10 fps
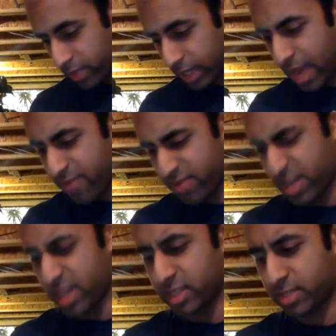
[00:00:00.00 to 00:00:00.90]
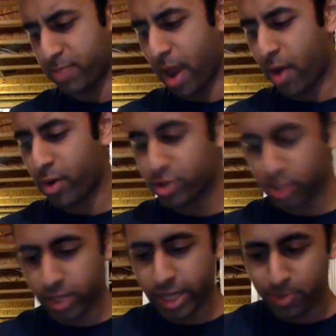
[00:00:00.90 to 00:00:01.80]
Like I have this Power
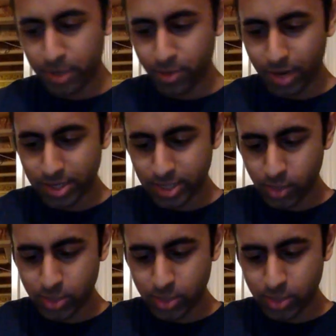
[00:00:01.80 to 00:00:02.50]
Rangers Lightspeed Rescue